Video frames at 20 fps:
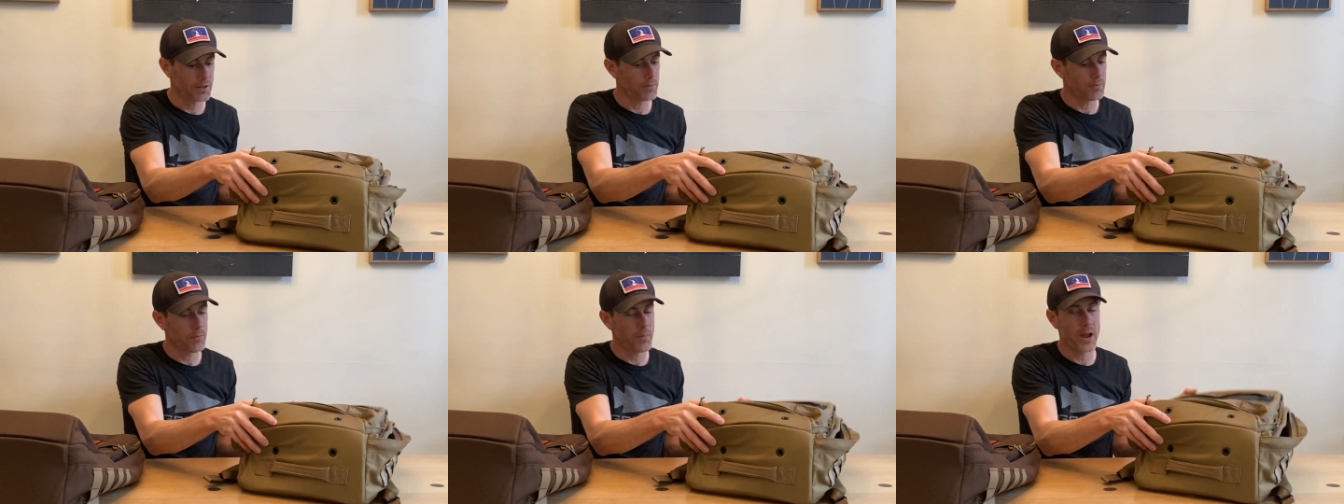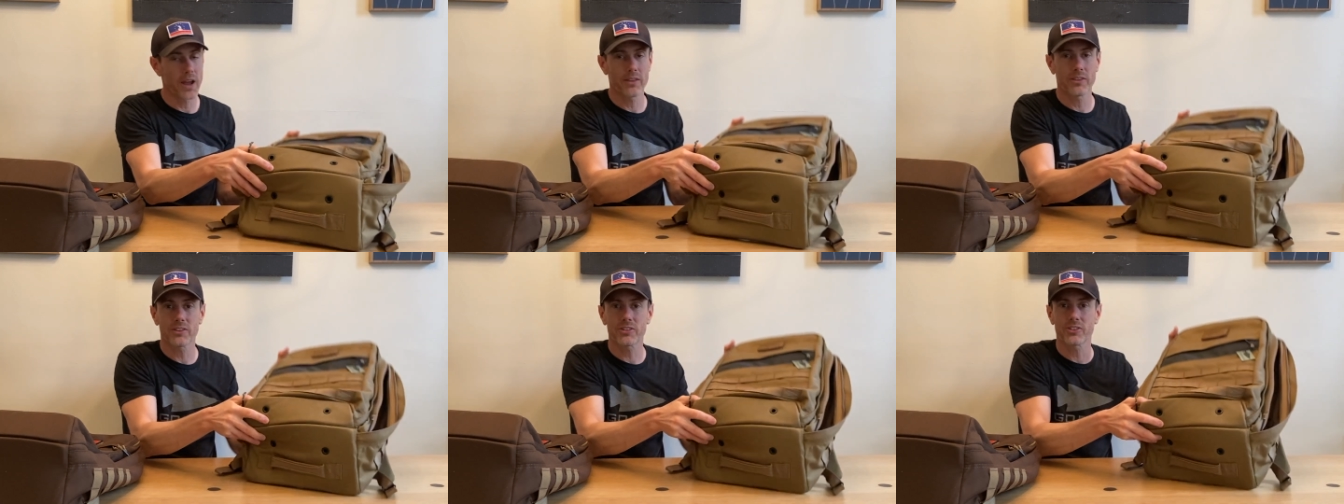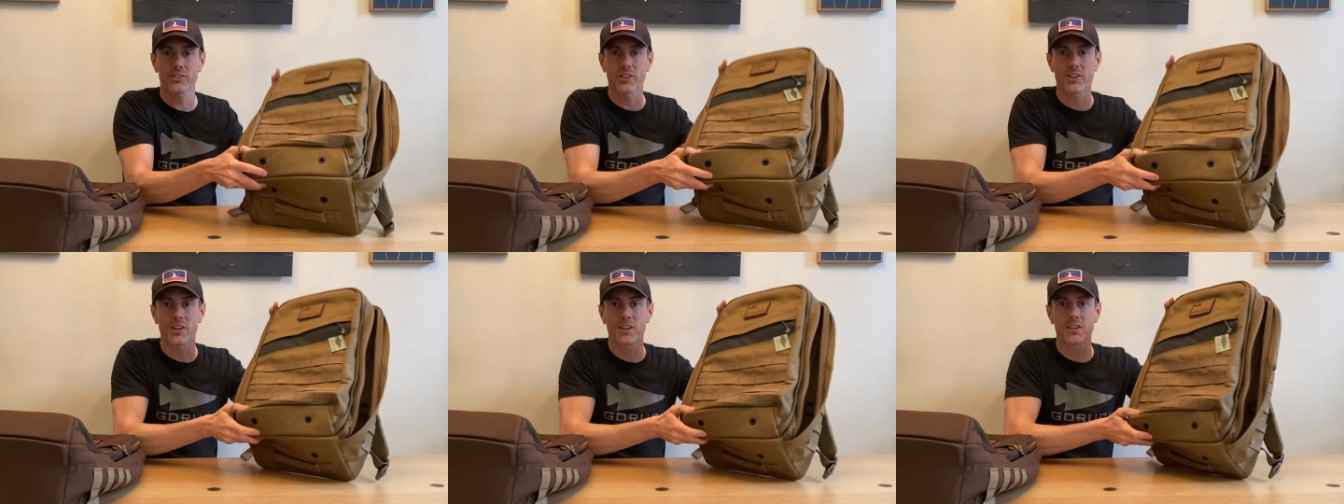man,
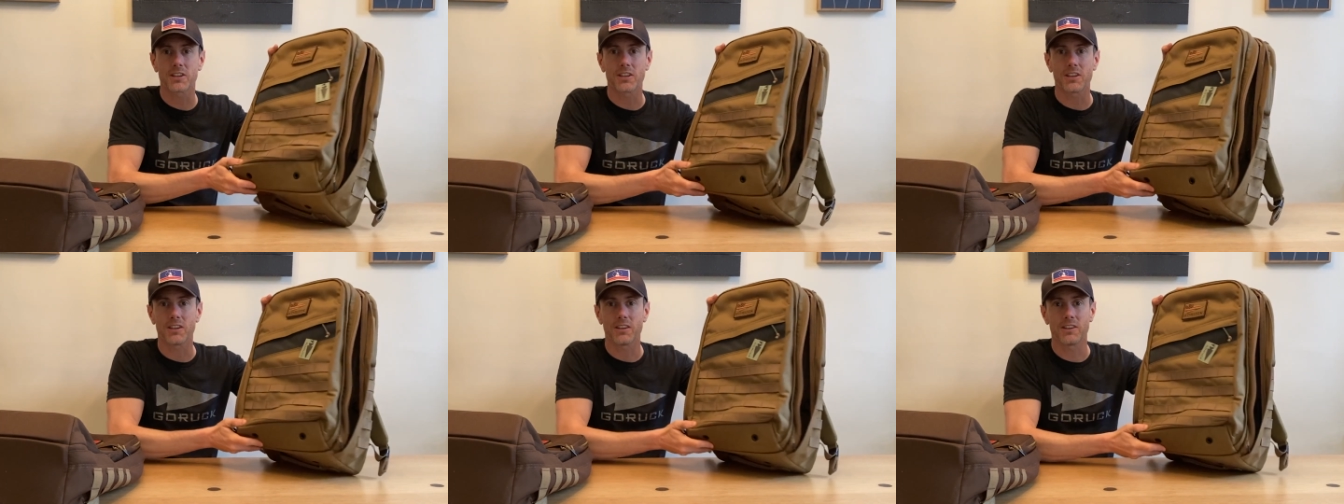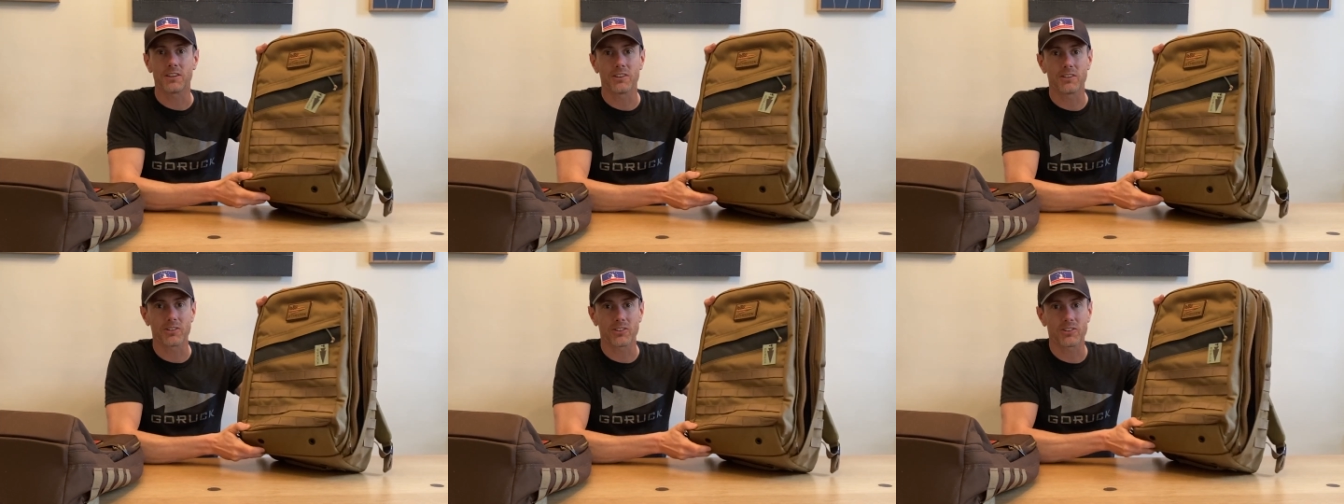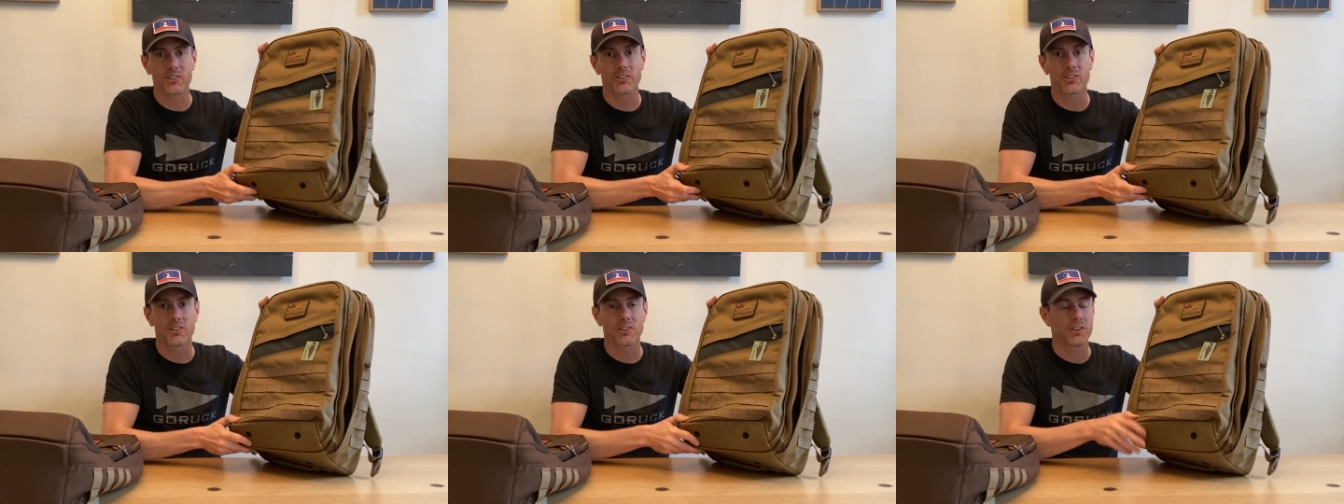this thing
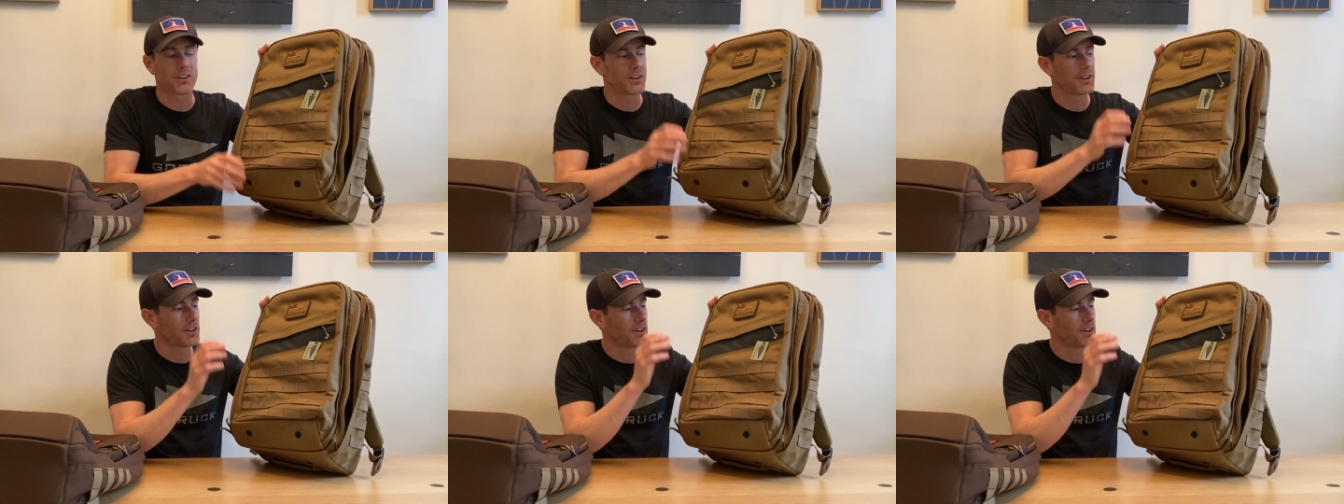is